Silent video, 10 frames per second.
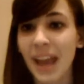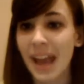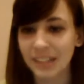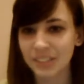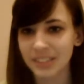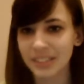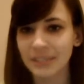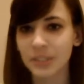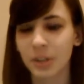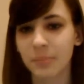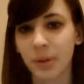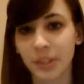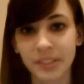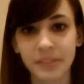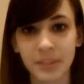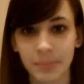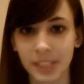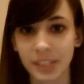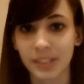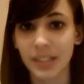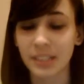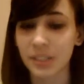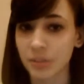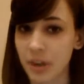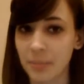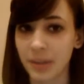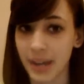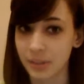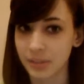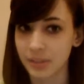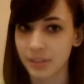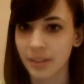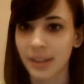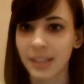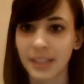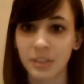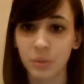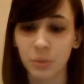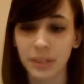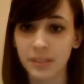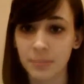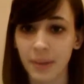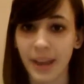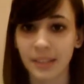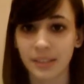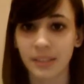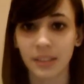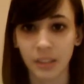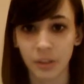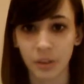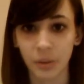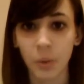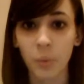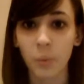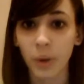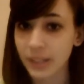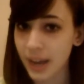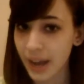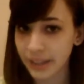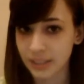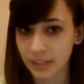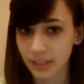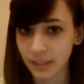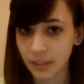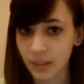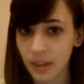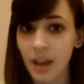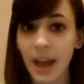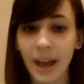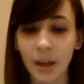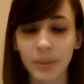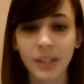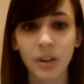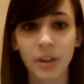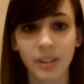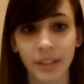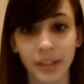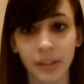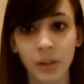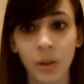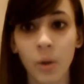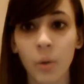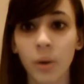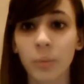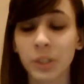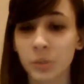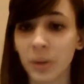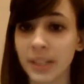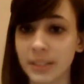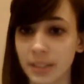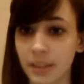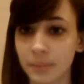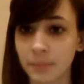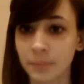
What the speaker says: Adjectives are parts of speech that describe nouns. They do this by asking either, what kind is it, how many are there, or which one is it?